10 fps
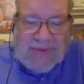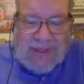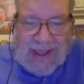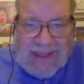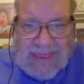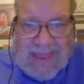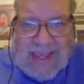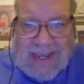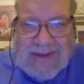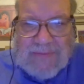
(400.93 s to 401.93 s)
I
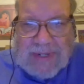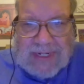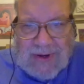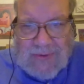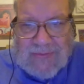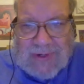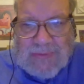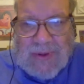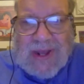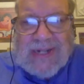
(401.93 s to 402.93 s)
think, but don't
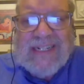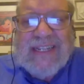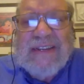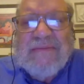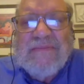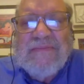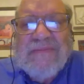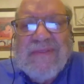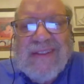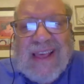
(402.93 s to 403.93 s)
respond to him,
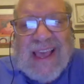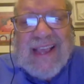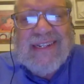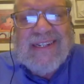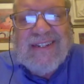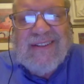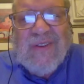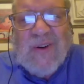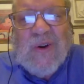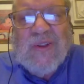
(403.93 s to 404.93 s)
"Thanks,
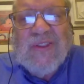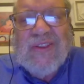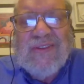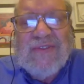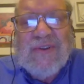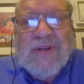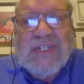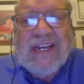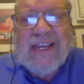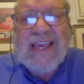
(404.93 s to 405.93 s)
earth from
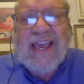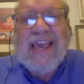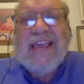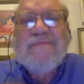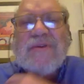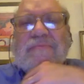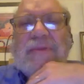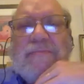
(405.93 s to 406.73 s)
which I came at my